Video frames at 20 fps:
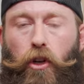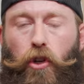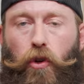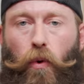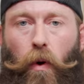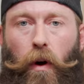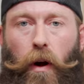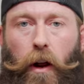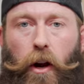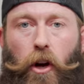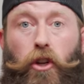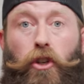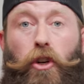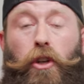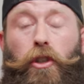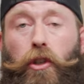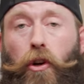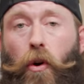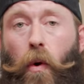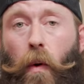short and you're
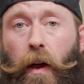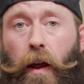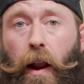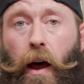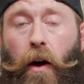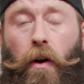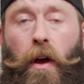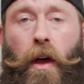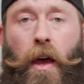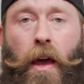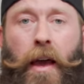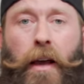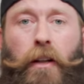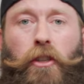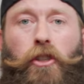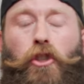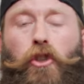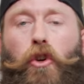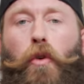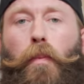just growing it out,
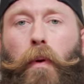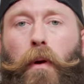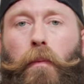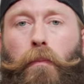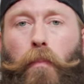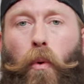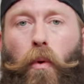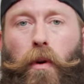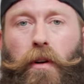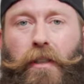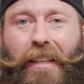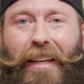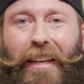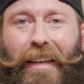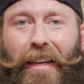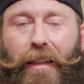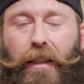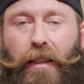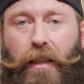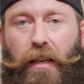it's super important to
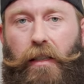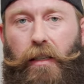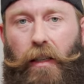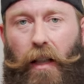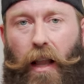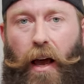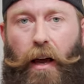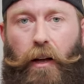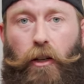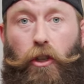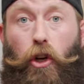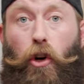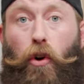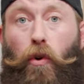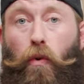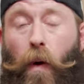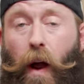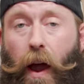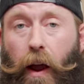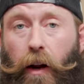get these lines
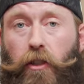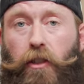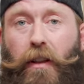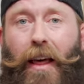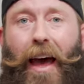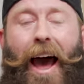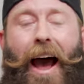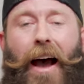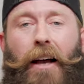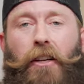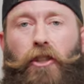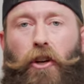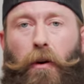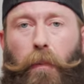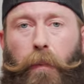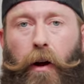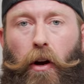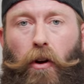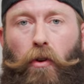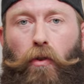correct so that as your
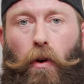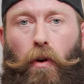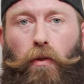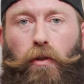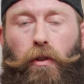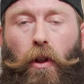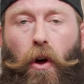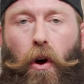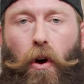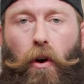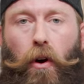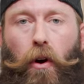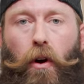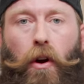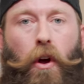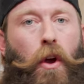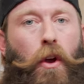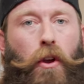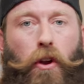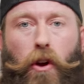beard grows
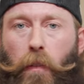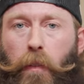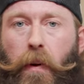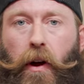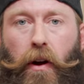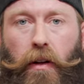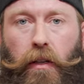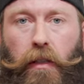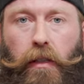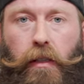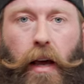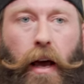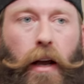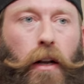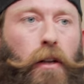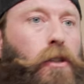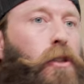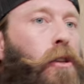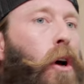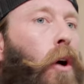longer, your beard is
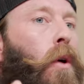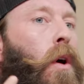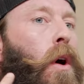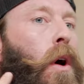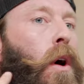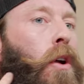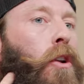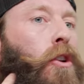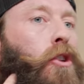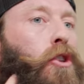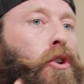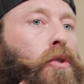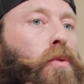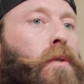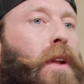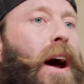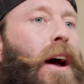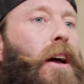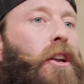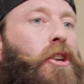set. So do
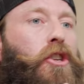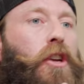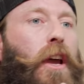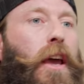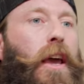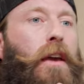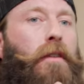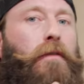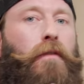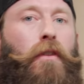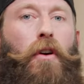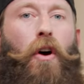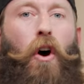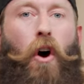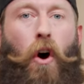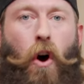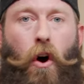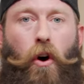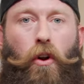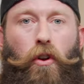not shave
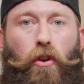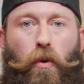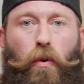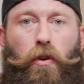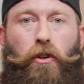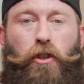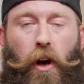on your